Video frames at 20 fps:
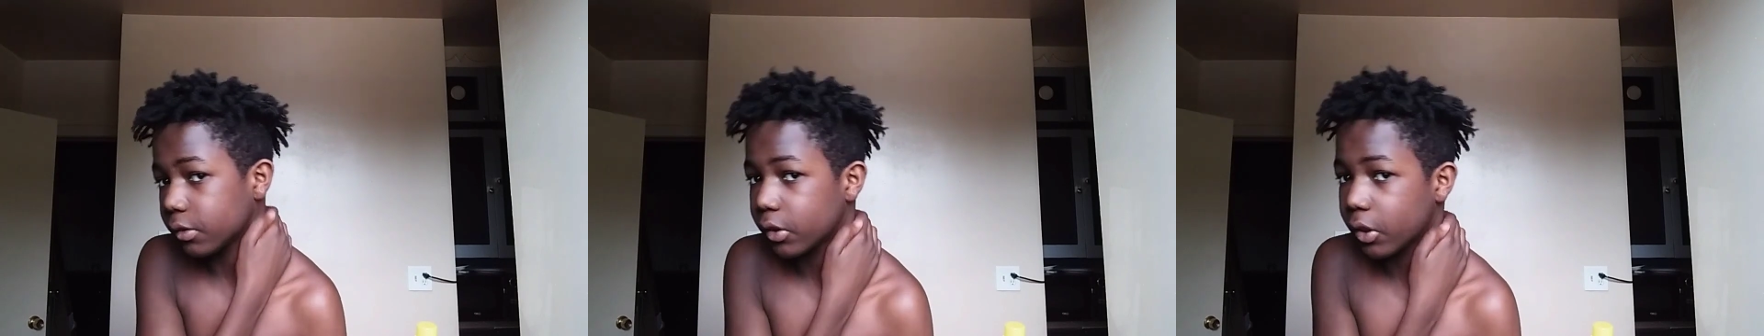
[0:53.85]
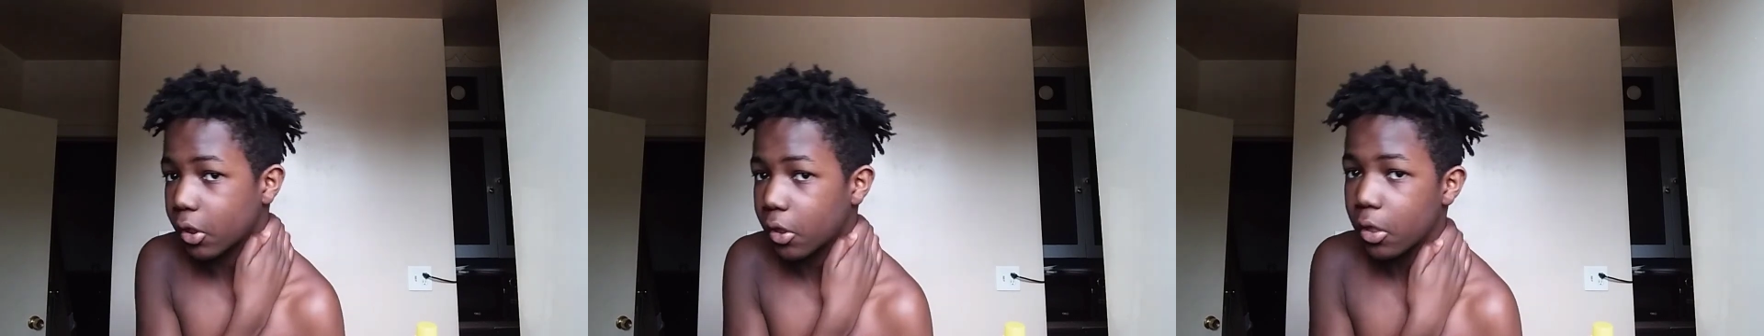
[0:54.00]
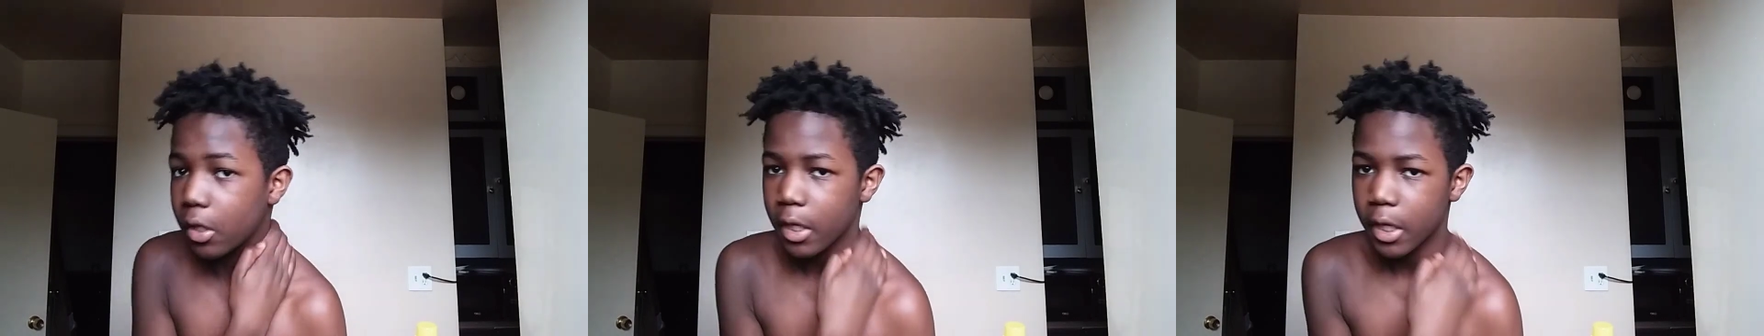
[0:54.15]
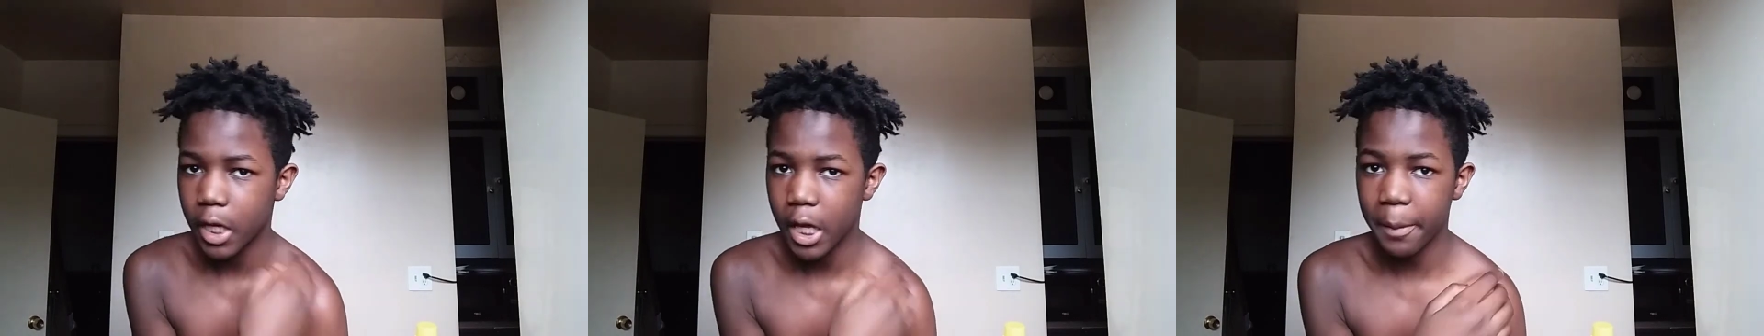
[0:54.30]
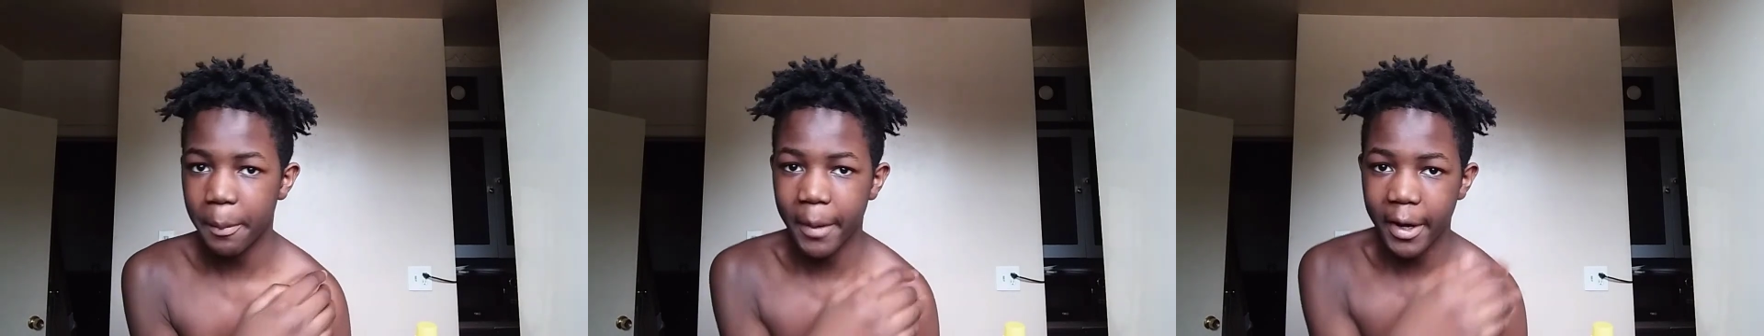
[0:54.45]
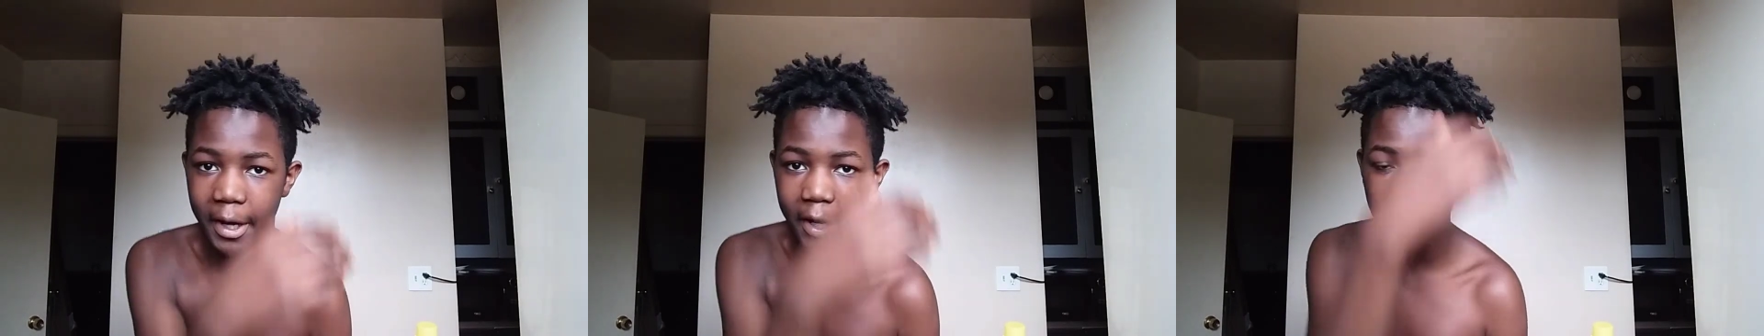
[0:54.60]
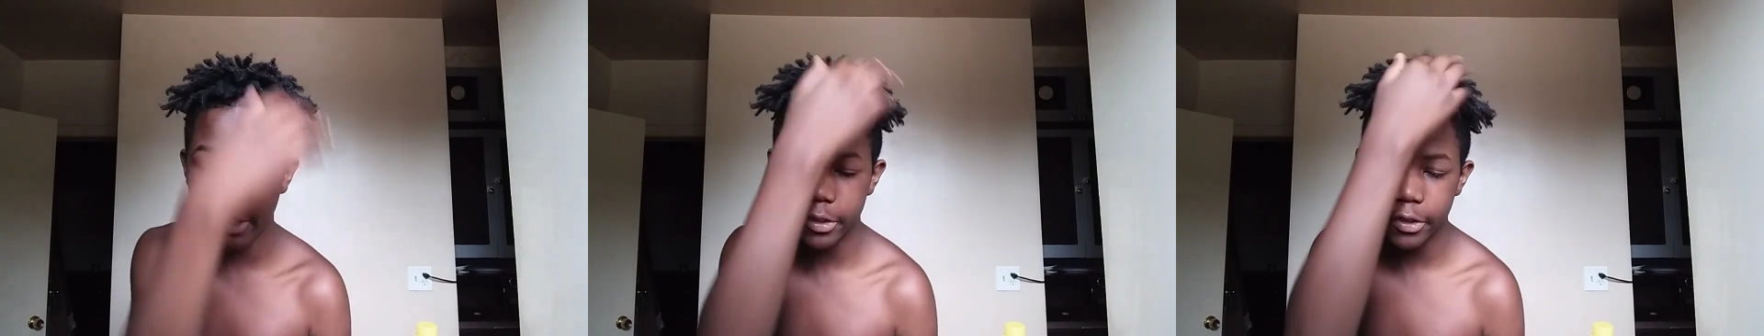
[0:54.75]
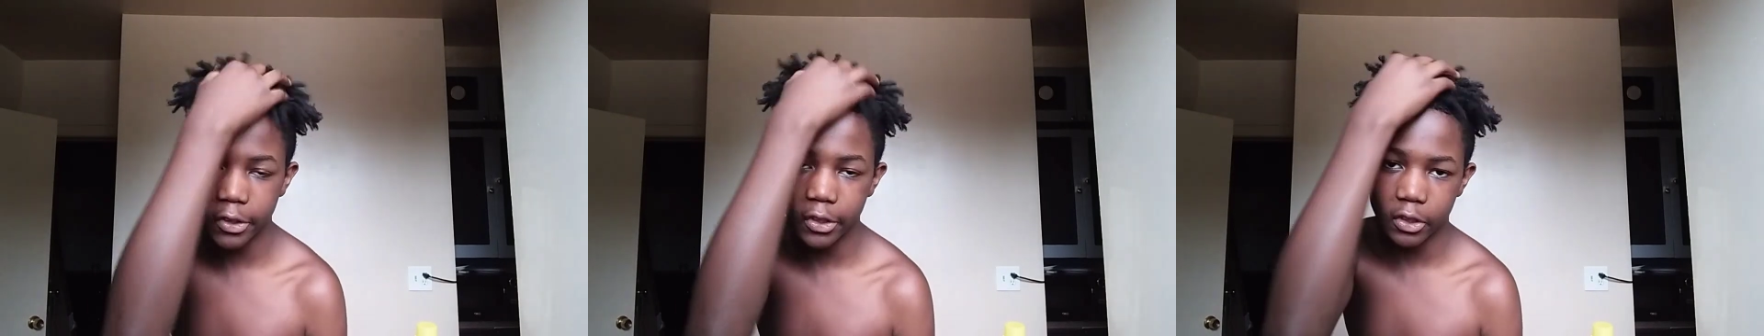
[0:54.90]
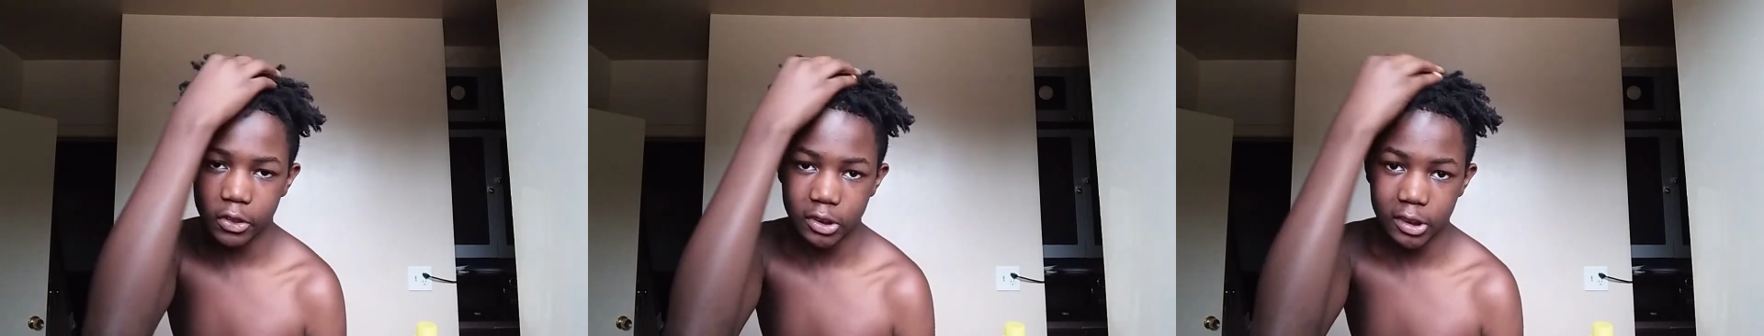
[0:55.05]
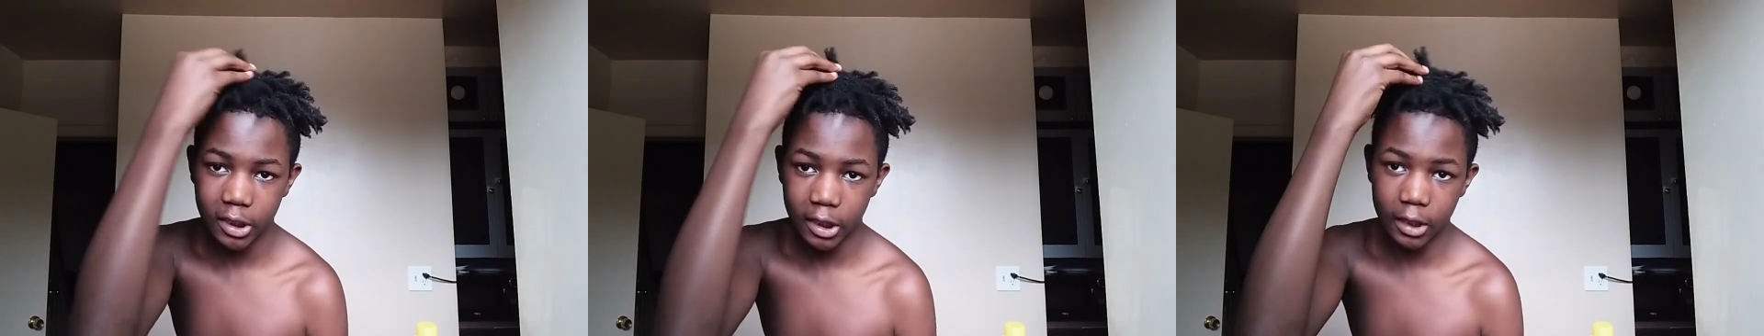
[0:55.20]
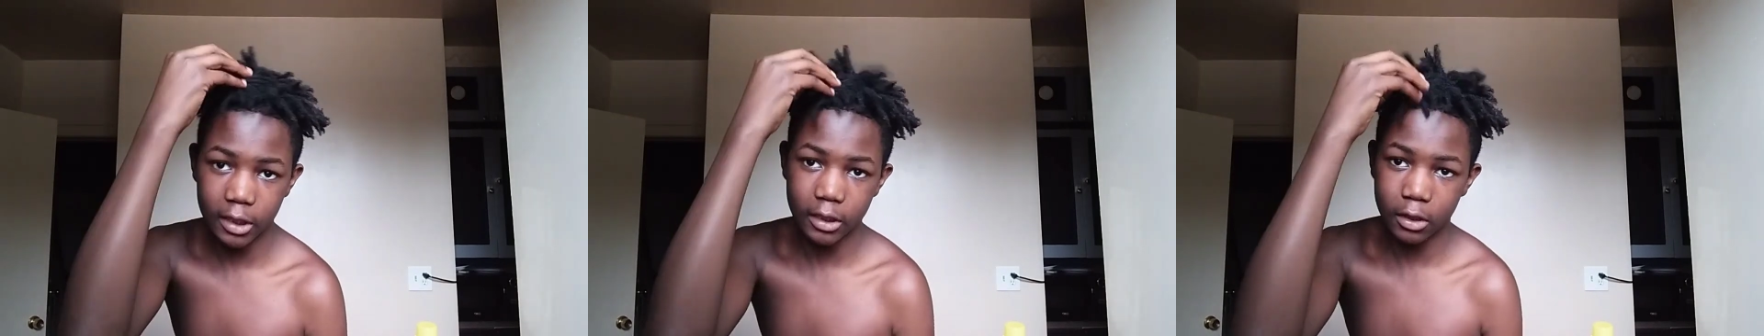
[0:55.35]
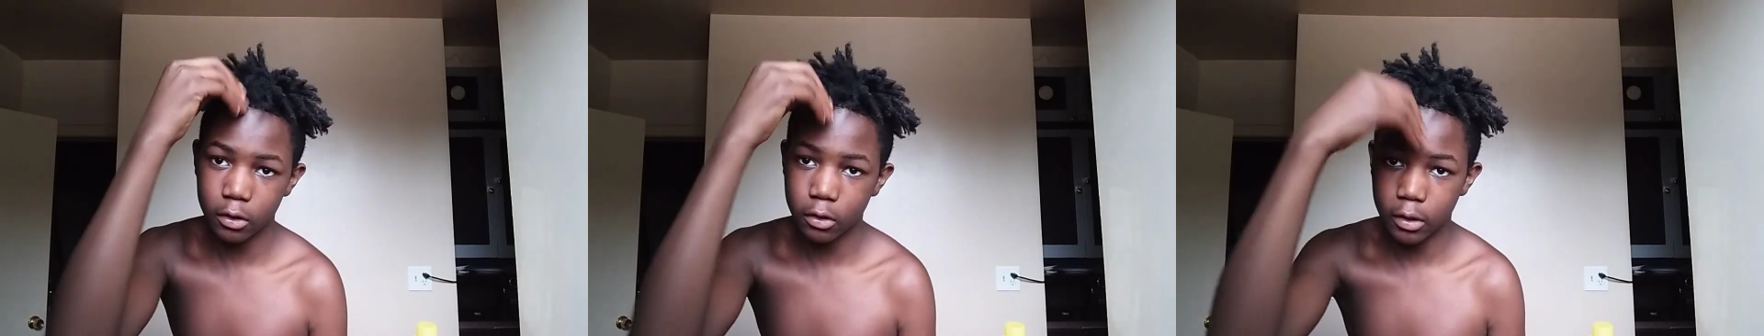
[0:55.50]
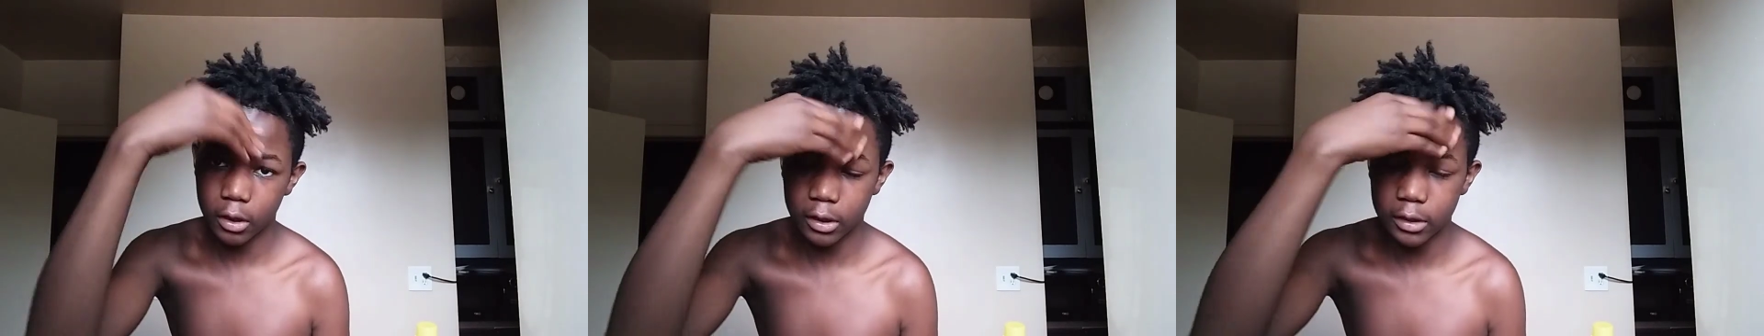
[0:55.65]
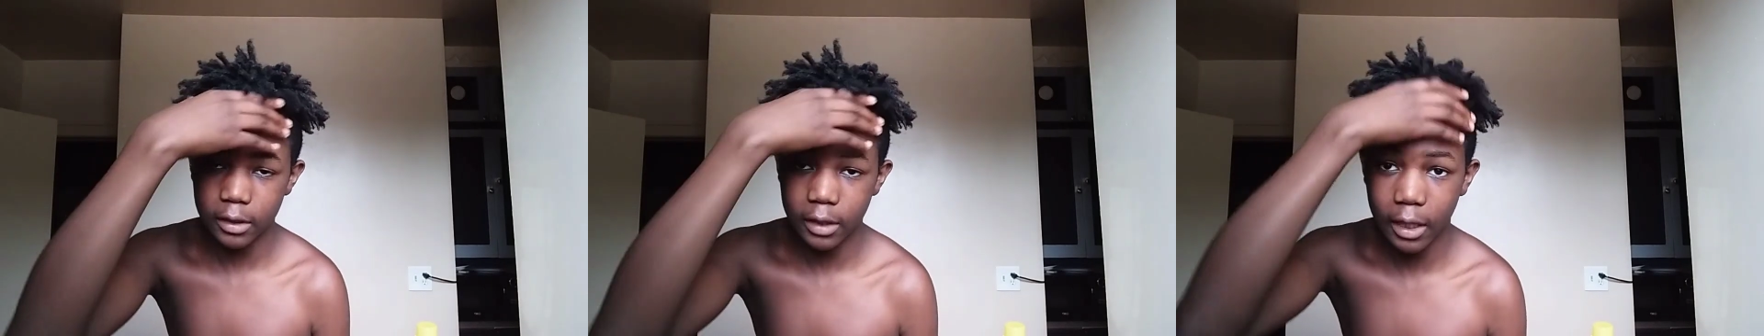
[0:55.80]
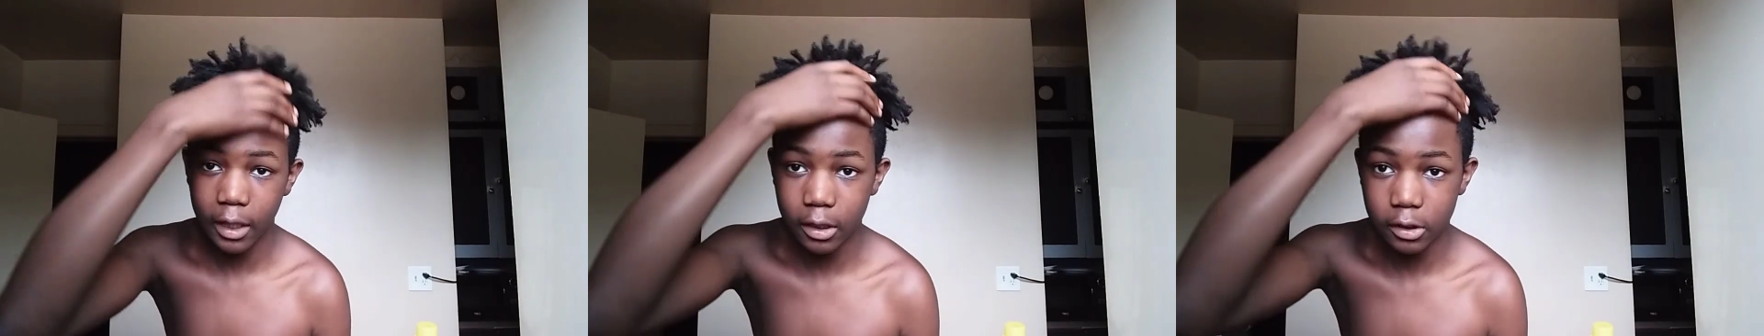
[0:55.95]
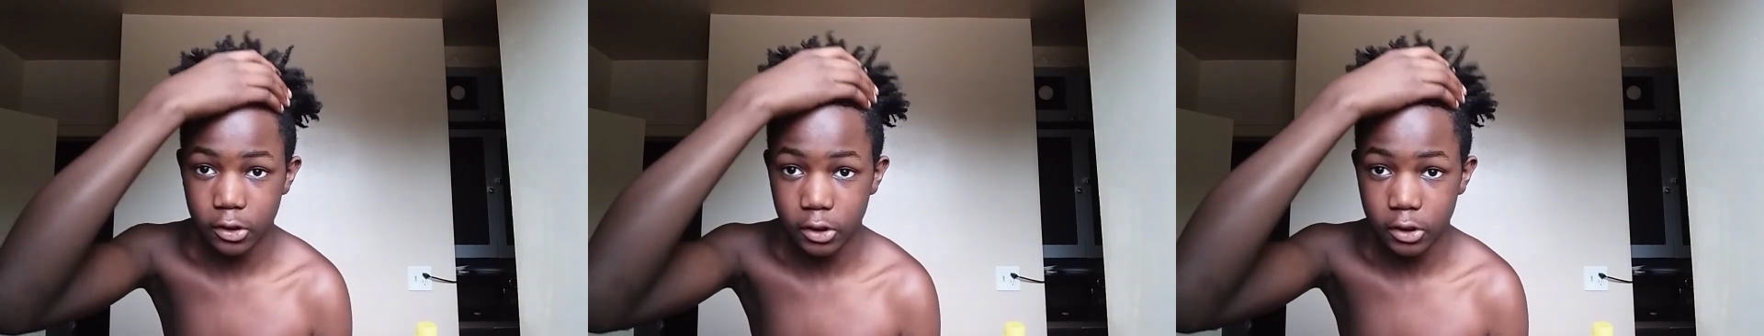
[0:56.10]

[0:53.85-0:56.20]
So, and my hair only going to shake a little because it got